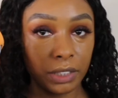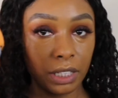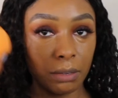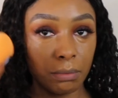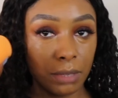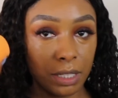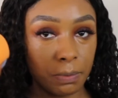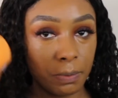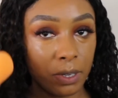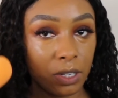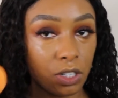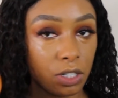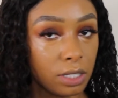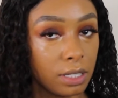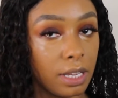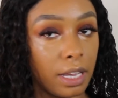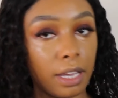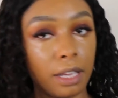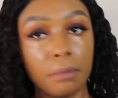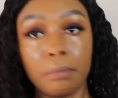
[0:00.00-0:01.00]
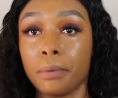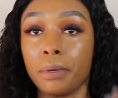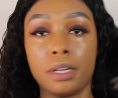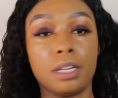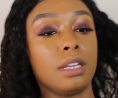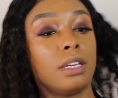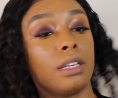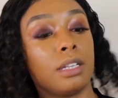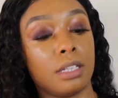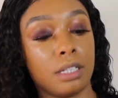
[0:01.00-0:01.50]
My sponge is damp
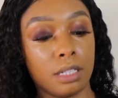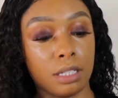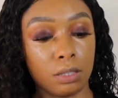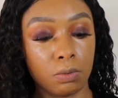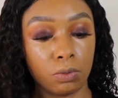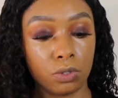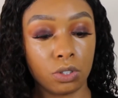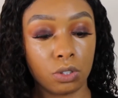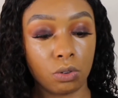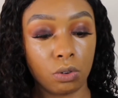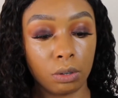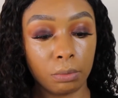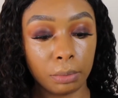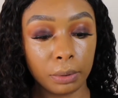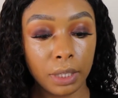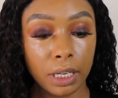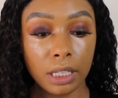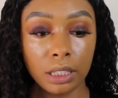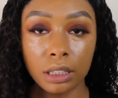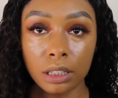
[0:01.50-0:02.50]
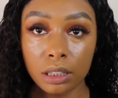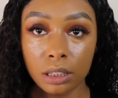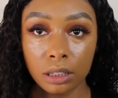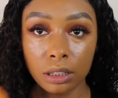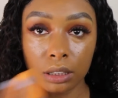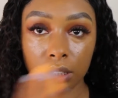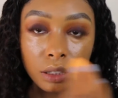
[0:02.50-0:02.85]
and we're just gonna blend.